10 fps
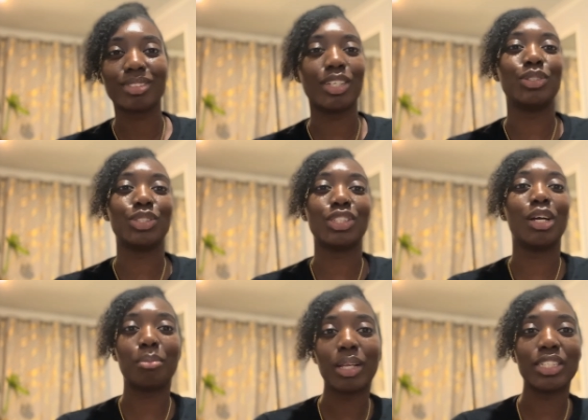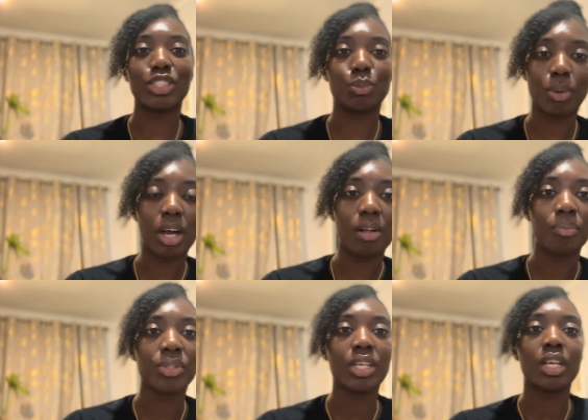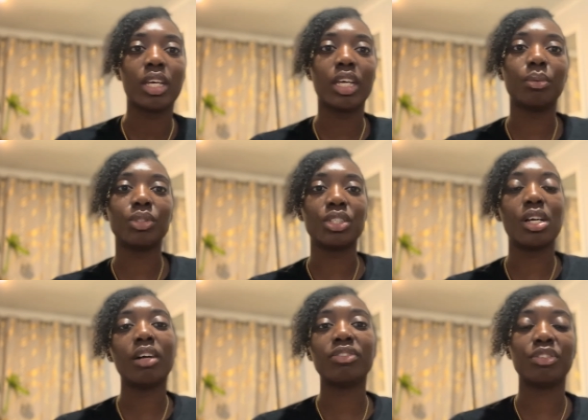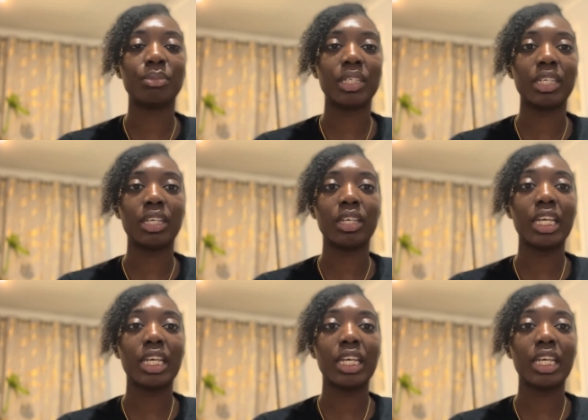go to certain places. But it was enough for me,